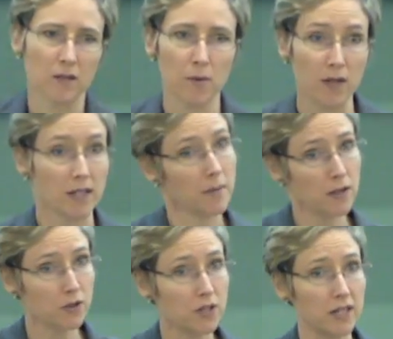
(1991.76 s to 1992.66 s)
the point I'm
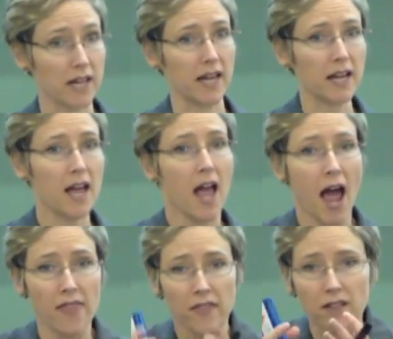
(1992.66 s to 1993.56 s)
interested in.
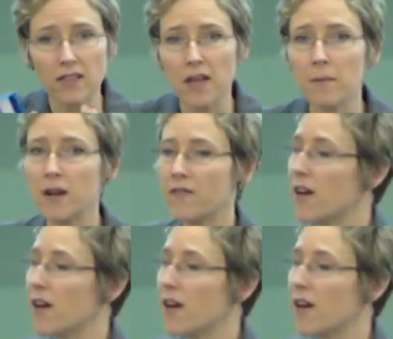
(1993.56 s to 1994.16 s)
And then the limit of